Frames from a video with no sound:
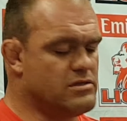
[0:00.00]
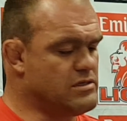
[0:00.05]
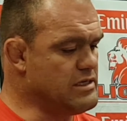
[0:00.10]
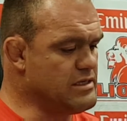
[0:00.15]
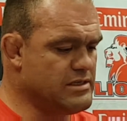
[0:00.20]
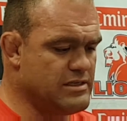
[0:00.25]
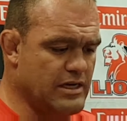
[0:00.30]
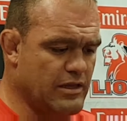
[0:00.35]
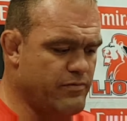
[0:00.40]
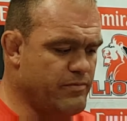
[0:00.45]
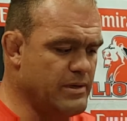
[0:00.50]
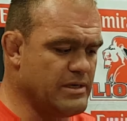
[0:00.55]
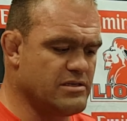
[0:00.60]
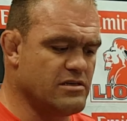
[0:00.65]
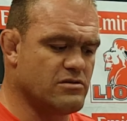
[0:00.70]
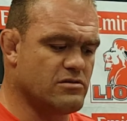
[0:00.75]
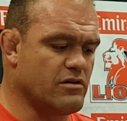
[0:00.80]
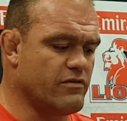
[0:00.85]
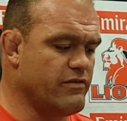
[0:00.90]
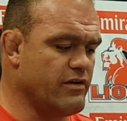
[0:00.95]
His set
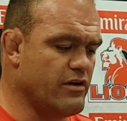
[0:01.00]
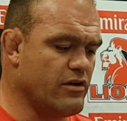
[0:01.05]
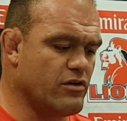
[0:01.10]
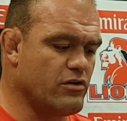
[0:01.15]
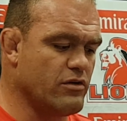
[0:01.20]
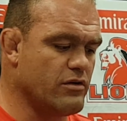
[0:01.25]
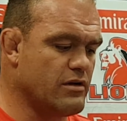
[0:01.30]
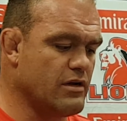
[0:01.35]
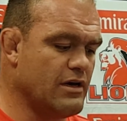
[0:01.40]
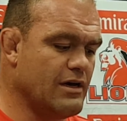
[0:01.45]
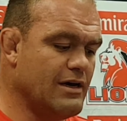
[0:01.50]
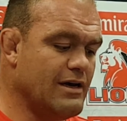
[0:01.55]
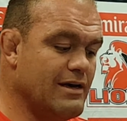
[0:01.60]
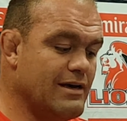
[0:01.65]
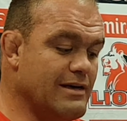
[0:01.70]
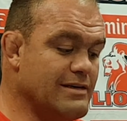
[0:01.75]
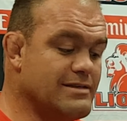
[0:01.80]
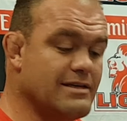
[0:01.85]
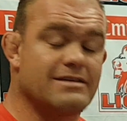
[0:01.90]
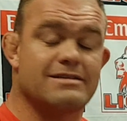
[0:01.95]
pieces are very good.
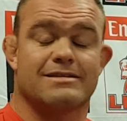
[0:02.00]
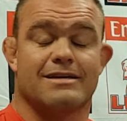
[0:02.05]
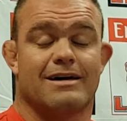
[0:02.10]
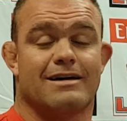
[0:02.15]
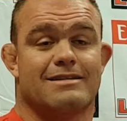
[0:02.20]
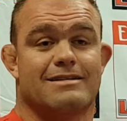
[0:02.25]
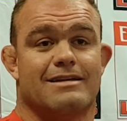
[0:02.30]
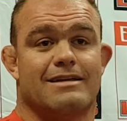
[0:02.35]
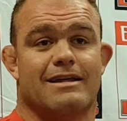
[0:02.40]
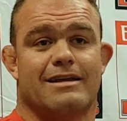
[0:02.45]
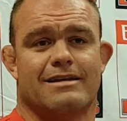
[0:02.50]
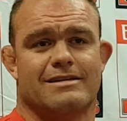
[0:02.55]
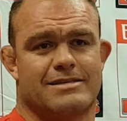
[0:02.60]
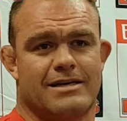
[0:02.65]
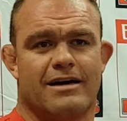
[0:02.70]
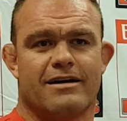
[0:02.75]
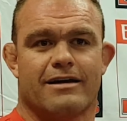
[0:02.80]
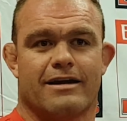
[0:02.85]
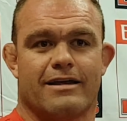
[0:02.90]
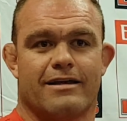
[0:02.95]
He's excited and he's
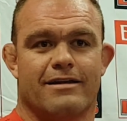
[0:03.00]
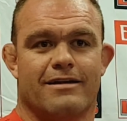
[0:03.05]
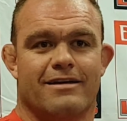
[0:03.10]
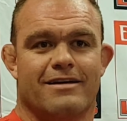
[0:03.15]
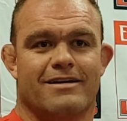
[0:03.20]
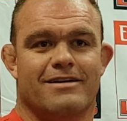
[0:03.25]
hungry.